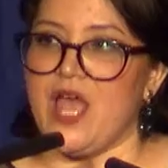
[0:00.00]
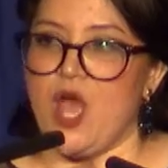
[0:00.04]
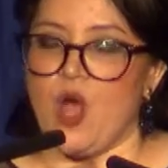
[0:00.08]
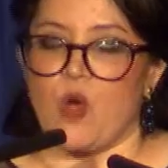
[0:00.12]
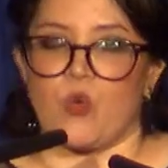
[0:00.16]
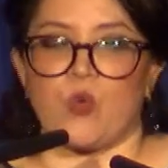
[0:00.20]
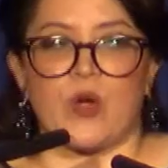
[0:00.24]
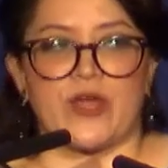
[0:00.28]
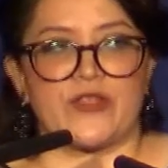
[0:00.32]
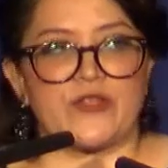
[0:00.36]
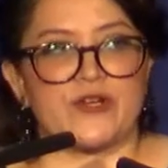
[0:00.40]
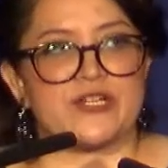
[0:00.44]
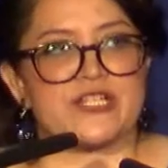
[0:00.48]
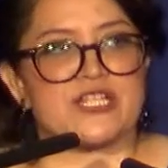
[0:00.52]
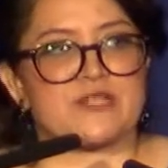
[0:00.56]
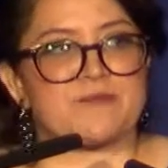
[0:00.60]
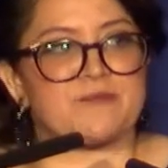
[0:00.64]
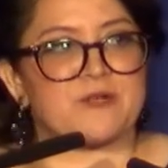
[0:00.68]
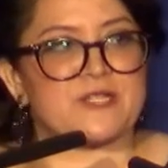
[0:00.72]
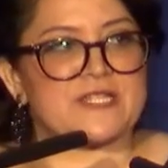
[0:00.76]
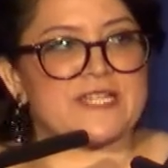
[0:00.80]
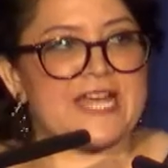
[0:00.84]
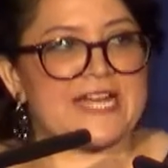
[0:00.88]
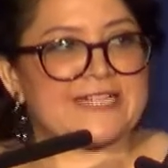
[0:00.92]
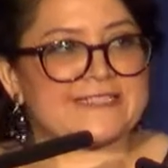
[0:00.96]
Whether it's
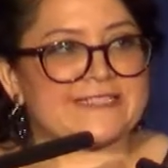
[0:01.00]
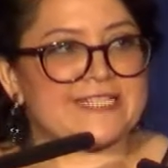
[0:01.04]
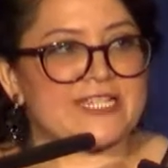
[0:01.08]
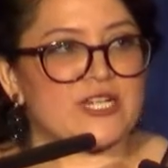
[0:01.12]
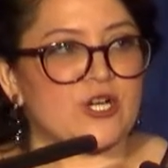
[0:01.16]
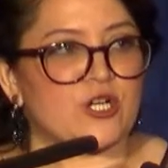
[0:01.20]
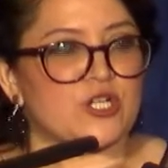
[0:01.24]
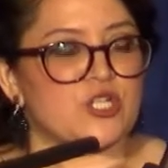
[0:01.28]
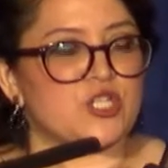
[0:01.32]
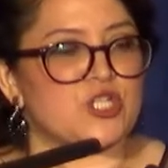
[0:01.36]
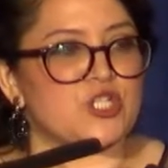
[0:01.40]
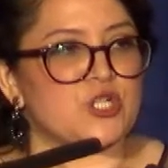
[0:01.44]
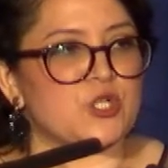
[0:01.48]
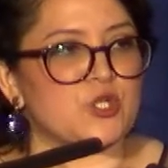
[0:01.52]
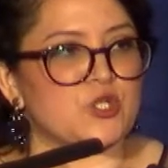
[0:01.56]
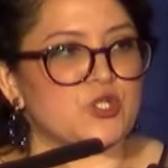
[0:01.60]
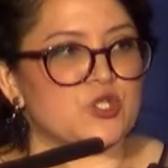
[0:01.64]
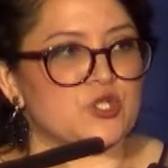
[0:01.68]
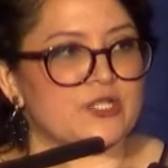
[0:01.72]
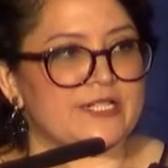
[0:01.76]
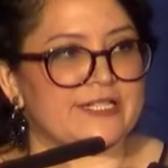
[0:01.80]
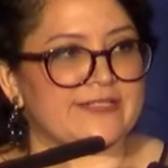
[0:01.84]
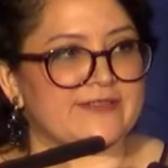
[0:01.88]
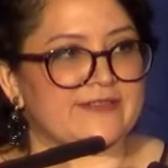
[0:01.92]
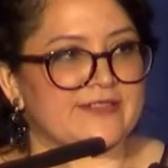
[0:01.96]
protecting our
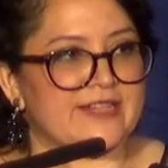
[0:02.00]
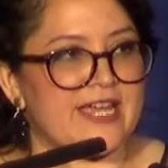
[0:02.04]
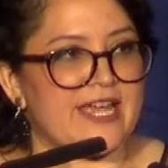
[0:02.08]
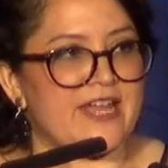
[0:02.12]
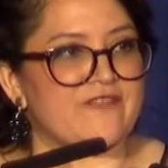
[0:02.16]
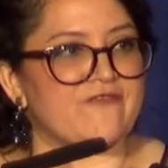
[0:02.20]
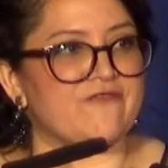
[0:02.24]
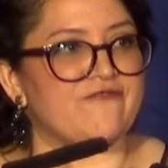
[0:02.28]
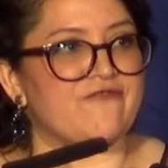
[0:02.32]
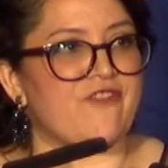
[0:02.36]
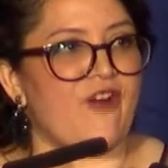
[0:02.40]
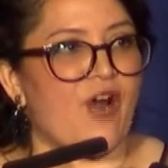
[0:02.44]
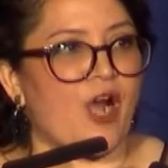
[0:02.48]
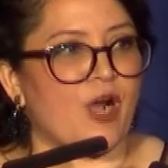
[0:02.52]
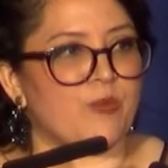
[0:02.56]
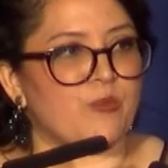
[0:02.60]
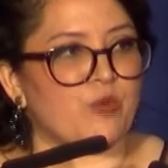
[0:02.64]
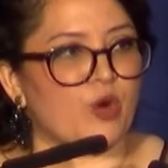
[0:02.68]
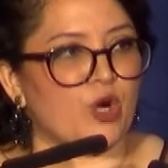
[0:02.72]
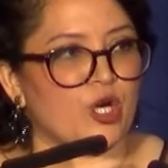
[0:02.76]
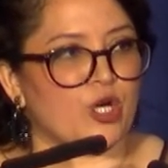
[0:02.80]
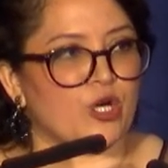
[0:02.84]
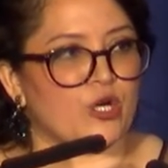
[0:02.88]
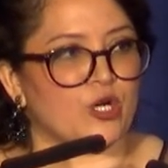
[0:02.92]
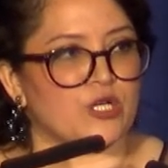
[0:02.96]
children and farm
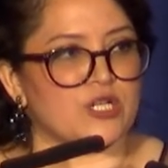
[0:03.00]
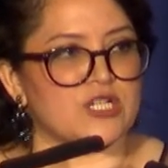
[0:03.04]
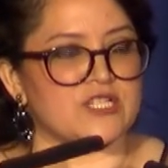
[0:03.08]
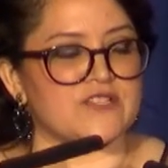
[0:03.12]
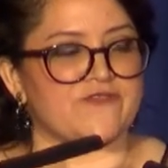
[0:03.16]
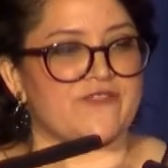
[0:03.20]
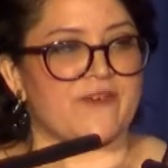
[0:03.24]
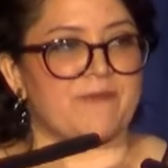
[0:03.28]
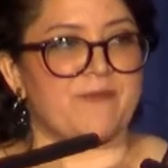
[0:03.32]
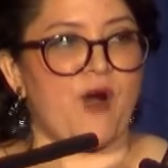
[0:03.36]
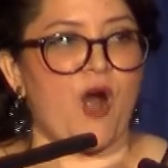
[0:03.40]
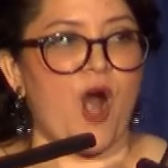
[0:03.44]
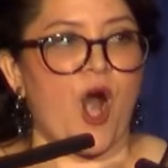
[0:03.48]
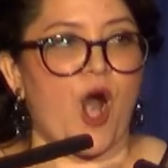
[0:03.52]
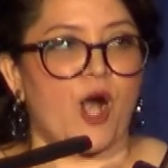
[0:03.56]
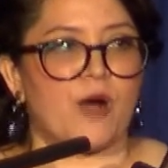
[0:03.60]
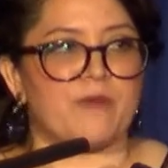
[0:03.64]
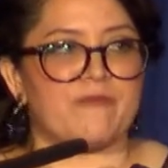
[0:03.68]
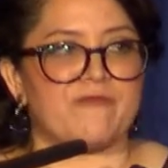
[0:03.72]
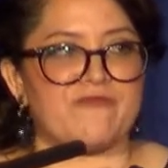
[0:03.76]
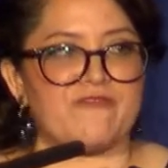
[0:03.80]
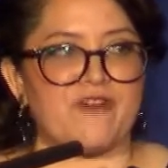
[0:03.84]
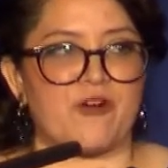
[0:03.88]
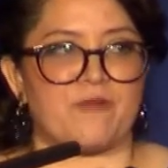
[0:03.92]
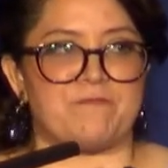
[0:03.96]
workers from
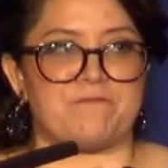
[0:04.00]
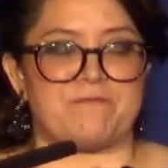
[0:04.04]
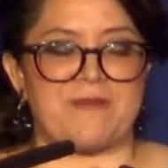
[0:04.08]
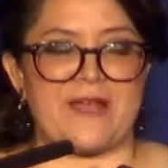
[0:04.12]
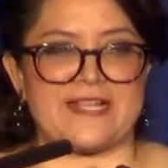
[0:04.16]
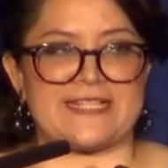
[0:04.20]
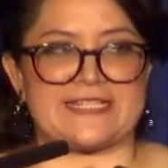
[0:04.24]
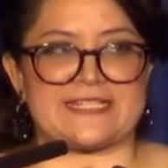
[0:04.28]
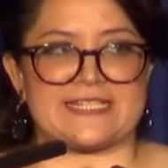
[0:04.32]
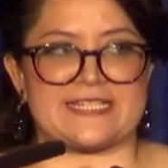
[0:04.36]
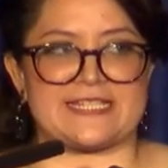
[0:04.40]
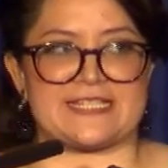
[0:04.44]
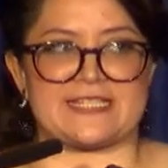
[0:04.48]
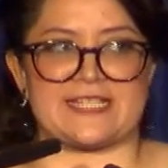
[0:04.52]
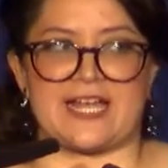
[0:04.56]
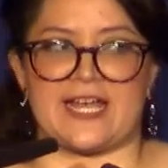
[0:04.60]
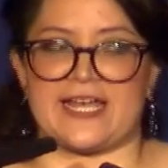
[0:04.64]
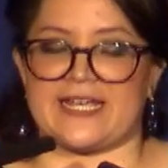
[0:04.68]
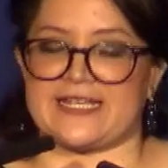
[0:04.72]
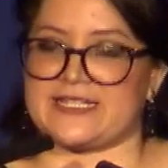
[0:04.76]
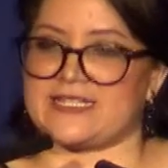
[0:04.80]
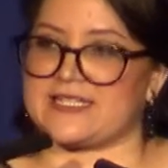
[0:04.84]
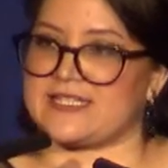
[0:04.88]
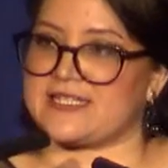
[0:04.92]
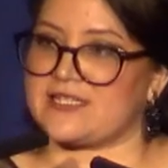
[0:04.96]
harmful
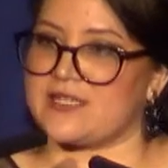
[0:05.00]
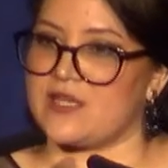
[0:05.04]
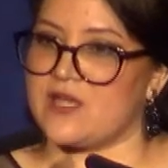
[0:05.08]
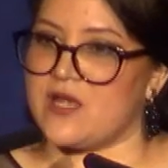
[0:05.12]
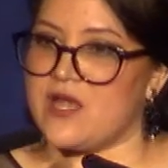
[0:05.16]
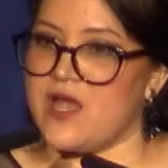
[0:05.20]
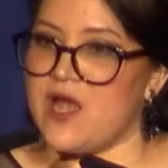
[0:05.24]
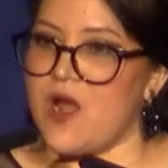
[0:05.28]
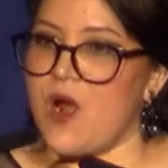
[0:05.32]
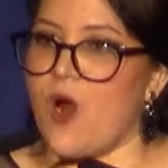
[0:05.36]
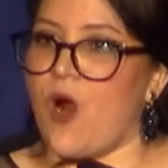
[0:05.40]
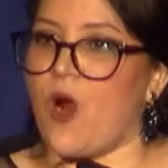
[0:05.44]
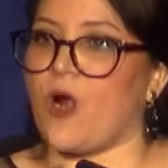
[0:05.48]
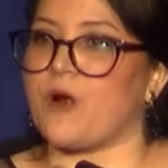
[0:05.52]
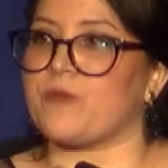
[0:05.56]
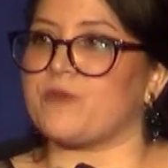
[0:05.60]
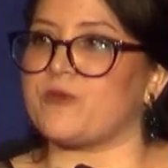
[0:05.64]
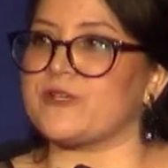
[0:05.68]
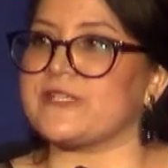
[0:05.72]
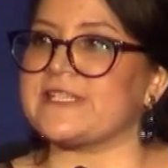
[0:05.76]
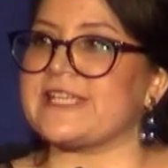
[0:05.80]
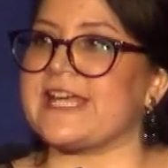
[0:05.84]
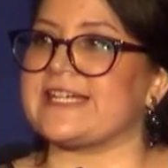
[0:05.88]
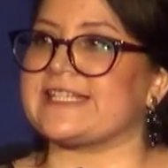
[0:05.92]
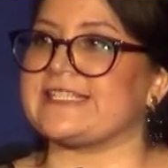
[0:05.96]
pesticides, or
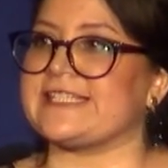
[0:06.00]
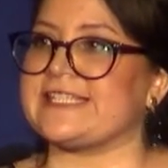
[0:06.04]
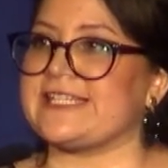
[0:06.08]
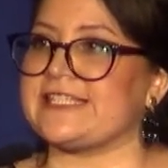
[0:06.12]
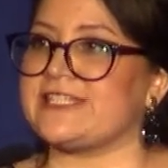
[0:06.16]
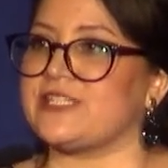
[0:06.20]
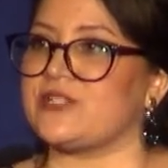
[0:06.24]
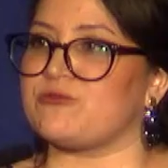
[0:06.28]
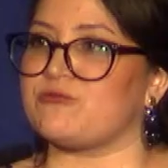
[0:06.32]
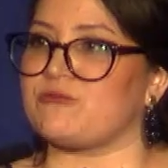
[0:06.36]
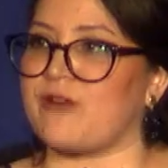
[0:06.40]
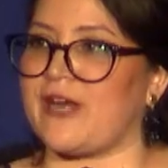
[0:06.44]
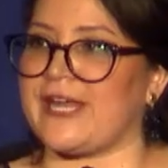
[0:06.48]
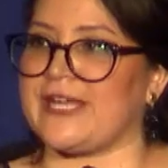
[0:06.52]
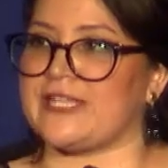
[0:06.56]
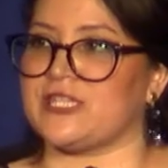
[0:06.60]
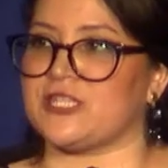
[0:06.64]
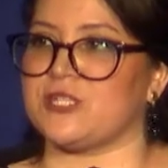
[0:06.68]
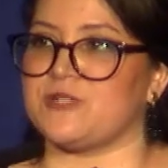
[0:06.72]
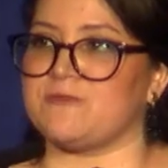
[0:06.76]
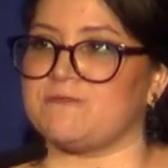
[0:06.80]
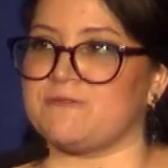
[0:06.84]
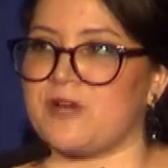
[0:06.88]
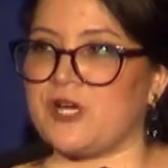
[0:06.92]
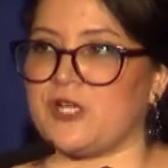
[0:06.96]
protecting the right
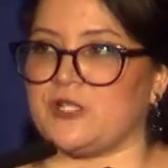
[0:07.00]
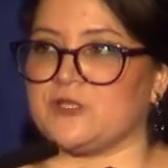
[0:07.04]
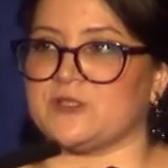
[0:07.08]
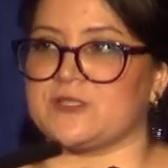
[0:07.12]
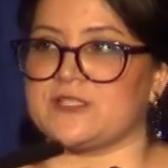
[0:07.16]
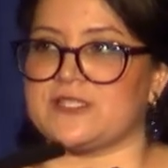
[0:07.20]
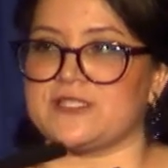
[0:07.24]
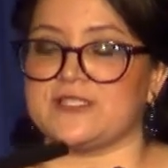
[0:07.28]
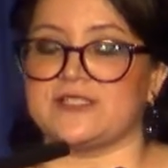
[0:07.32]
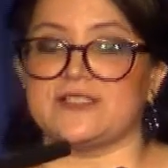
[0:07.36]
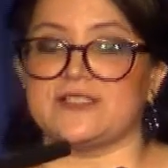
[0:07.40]
to vote,